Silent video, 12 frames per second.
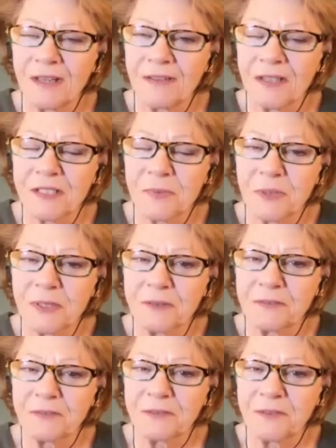that's
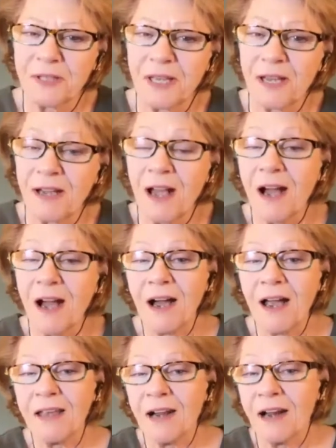wonderful. Yeah,
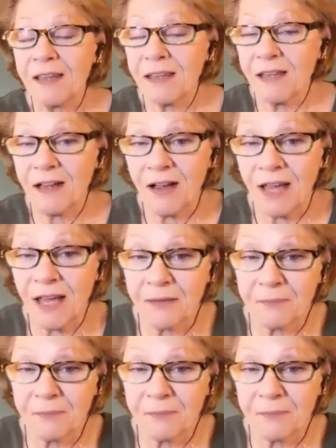I think I had